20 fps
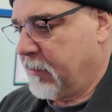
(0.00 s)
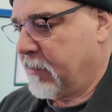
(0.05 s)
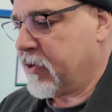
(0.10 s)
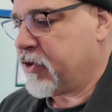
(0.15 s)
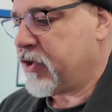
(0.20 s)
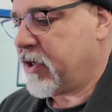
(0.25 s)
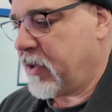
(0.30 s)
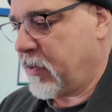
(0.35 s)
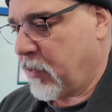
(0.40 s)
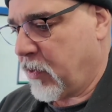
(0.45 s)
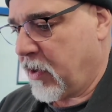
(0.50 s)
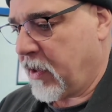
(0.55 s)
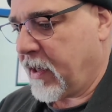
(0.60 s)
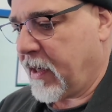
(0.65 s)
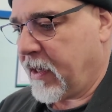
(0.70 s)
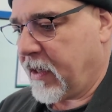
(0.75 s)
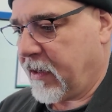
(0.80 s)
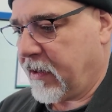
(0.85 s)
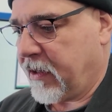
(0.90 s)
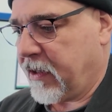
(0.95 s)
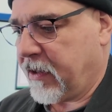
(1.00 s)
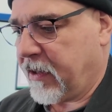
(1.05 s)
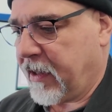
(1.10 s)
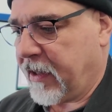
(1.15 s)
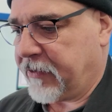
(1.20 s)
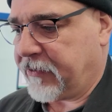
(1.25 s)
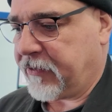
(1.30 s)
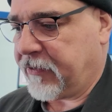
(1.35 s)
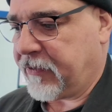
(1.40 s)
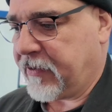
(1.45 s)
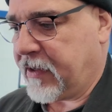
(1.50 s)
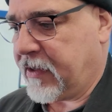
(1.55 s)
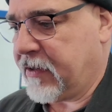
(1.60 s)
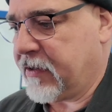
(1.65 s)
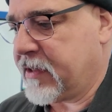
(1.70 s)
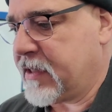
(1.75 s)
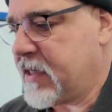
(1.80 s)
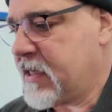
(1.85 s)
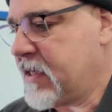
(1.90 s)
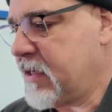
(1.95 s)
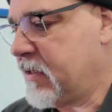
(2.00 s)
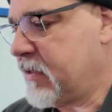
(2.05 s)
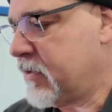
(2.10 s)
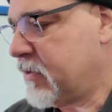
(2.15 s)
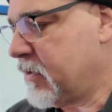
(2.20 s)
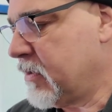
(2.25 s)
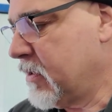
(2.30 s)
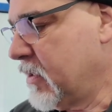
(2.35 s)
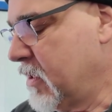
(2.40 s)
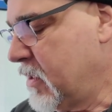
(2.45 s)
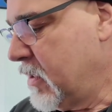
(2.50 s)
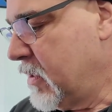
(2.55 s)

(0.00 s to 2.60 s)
machine work on our LSs and LTs.